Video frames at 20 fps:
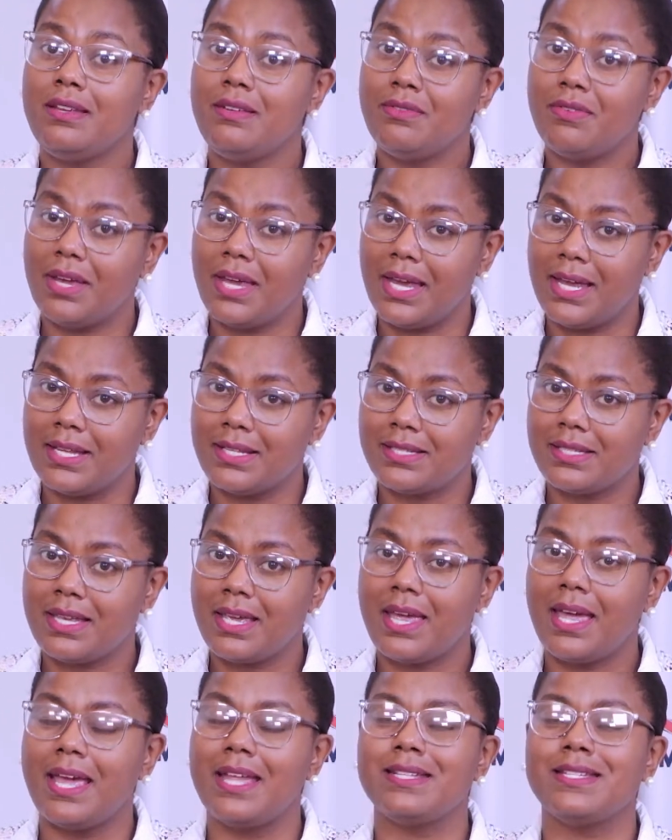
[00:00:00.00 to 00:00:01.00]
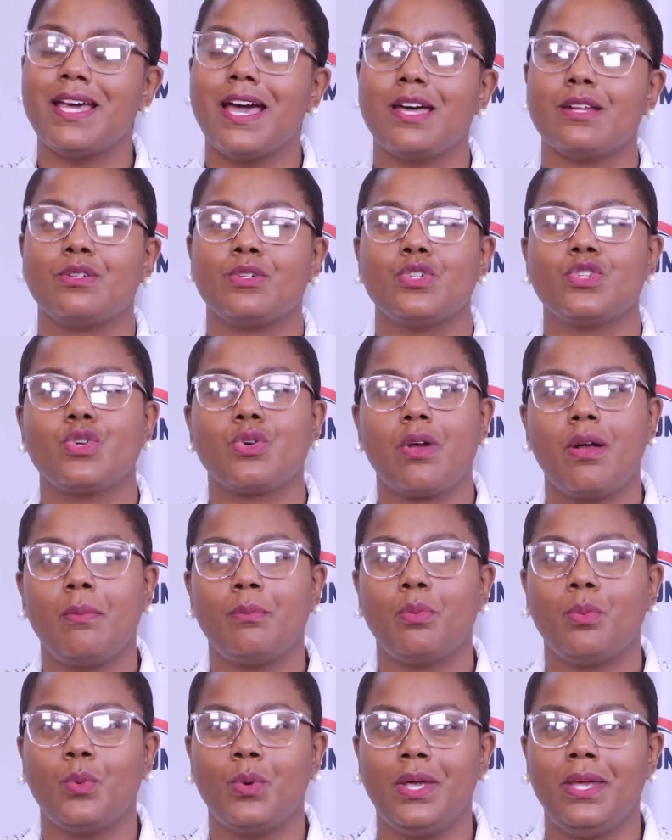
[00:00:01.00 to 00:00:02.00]
Vance and Donald
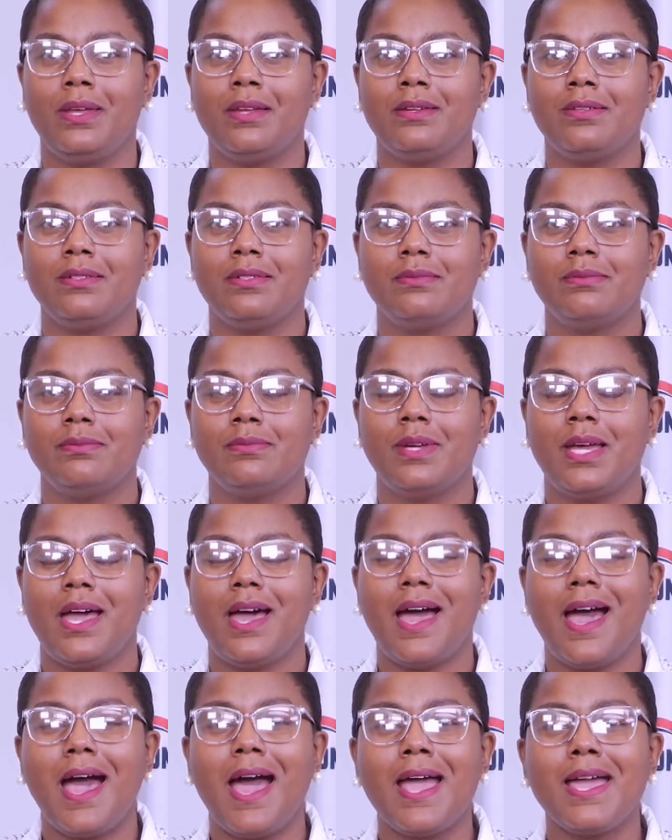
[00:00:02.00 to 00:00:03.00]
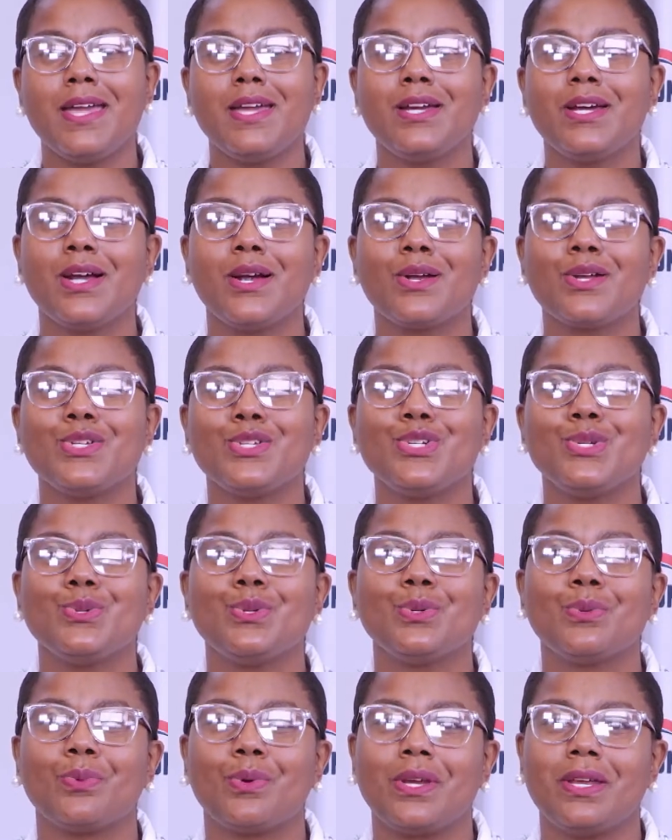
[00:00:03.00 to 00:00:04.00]
Trump win. I encourage you
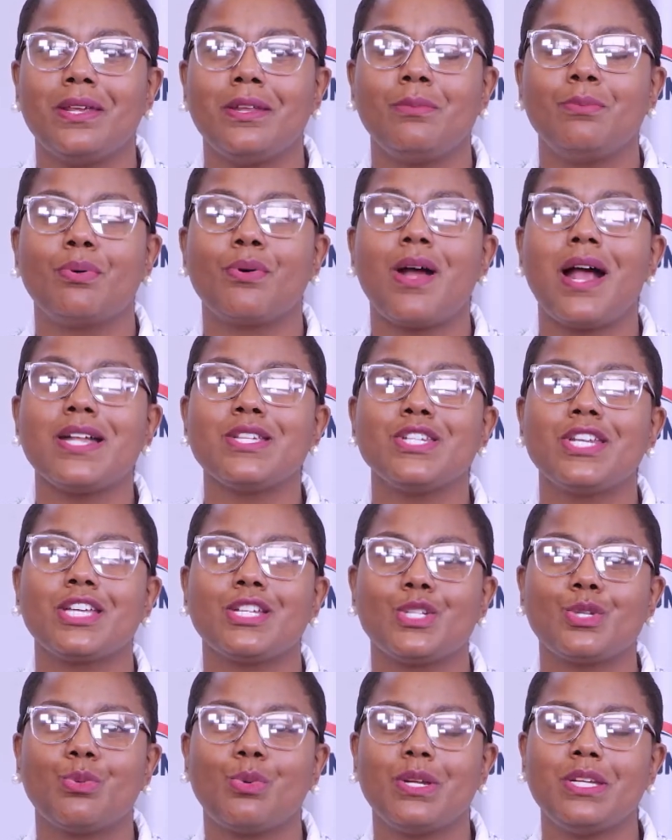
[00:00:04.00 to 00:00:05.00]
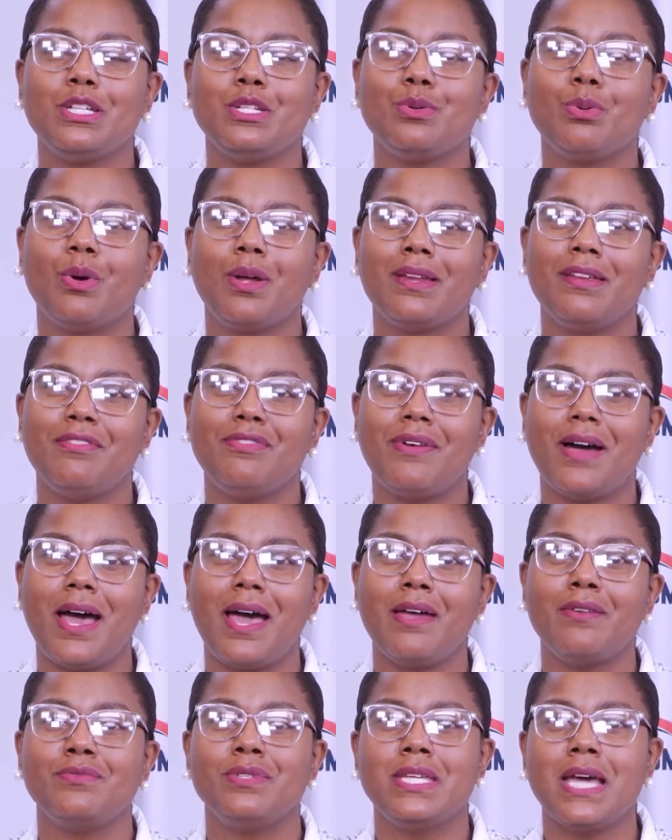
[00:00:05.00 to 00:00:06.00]
to read
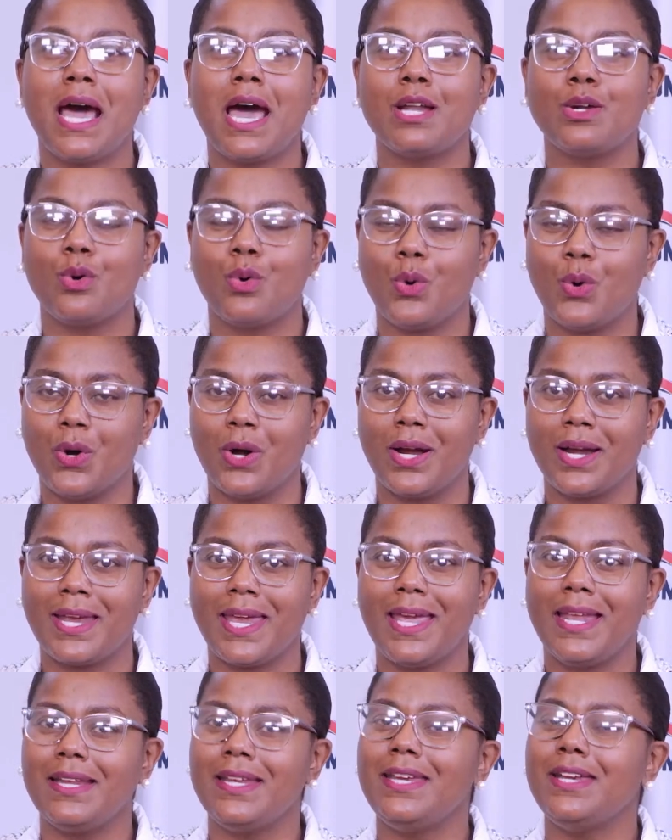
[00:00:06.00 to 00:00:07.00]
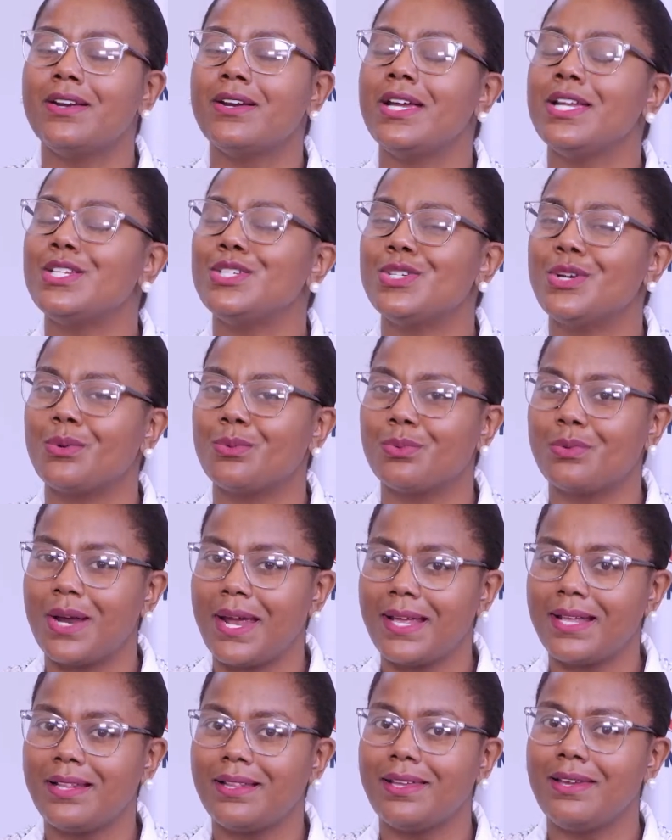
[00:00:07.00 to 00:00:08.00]
project2025.org and hear it
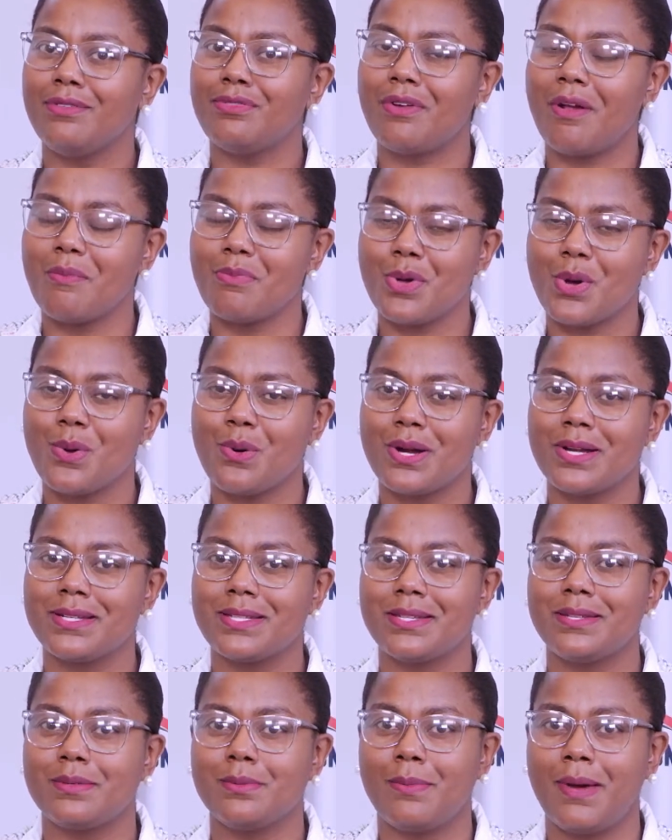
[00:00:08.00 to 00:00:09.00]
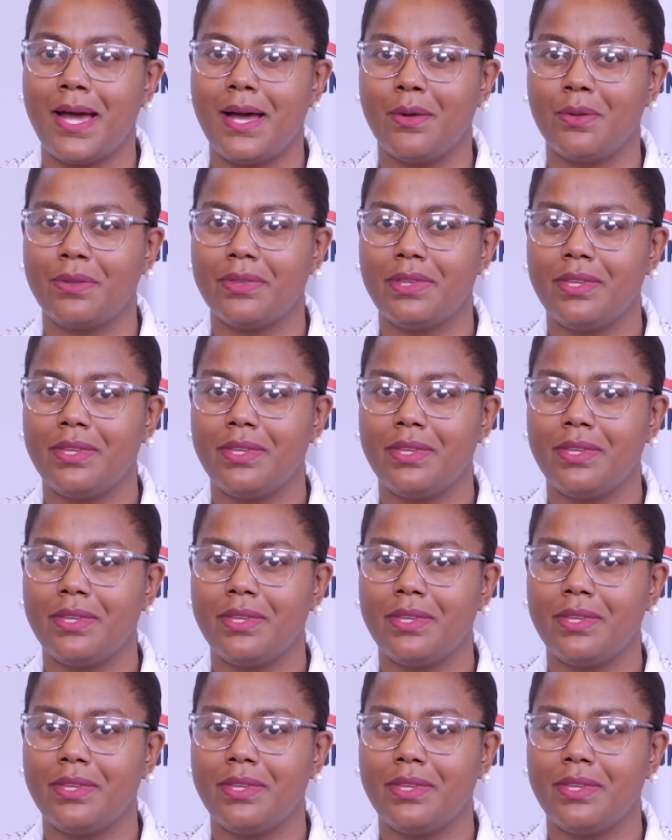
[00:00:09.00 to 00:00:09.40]
directly from the horse's mouth.